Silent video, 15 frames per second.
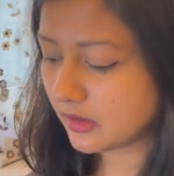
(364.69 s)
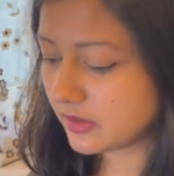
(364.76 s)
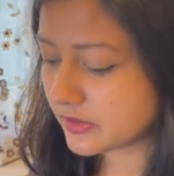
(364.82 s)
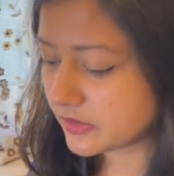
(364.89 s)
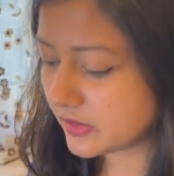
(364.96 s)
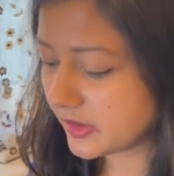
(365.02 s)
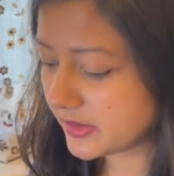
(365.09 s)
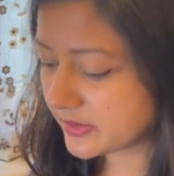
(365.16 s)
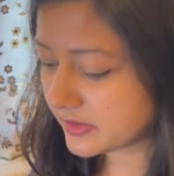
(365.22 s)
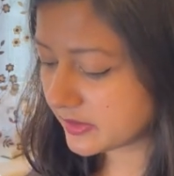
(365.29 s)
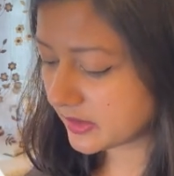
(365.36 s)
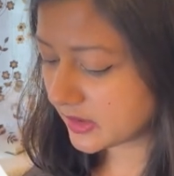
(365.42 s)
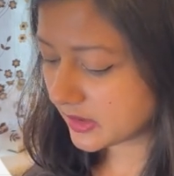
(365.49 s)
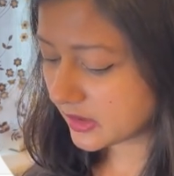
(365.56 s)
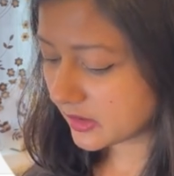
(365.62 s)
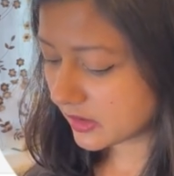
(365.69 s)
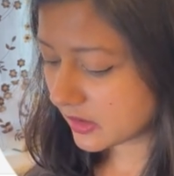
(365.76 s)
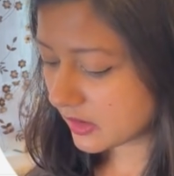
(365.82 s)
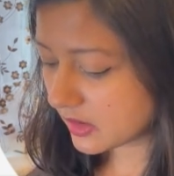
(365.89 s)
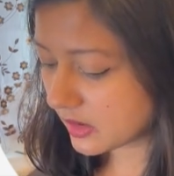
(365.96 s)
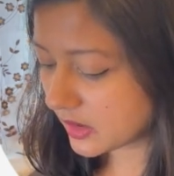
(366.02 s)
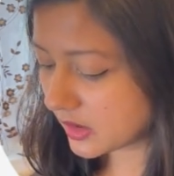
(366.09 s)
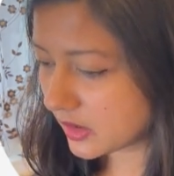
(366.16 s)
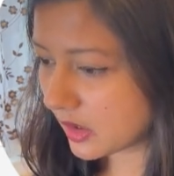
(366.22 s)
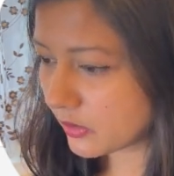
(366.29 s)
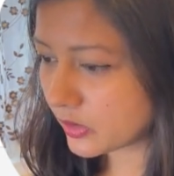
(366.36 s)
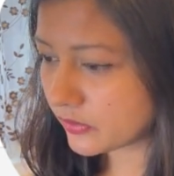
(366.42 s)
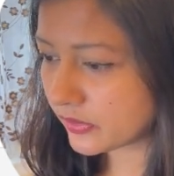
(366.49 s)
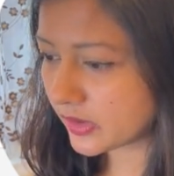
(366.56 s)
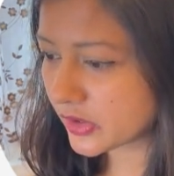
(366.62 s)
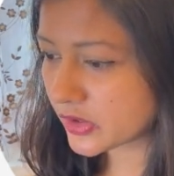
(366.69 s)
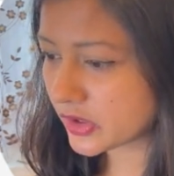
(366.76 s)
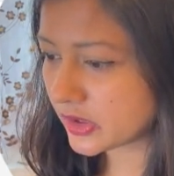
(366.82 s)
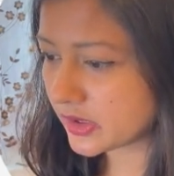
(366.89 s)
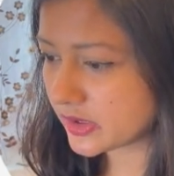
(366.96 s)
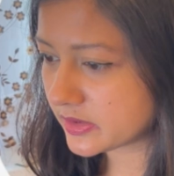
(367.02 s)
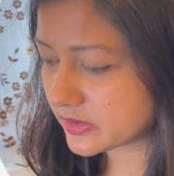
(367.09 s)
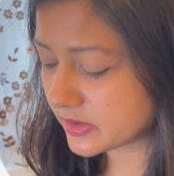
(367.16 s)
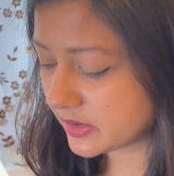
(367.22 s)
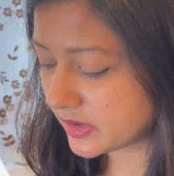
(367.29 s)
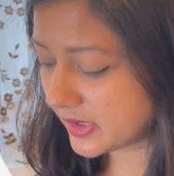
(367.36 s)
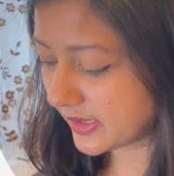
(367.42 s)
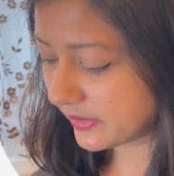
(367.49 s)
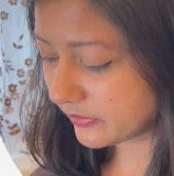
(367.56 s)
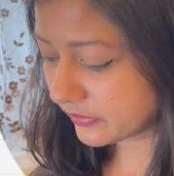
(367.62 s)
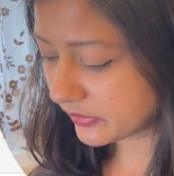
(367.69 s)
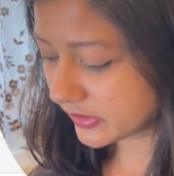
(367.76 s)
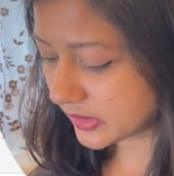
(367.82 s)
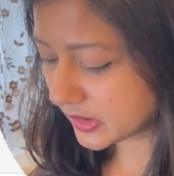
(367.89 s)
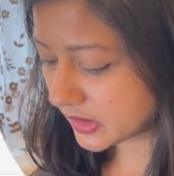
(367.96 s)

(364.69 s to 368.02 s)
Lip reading: So let's see. Our function is def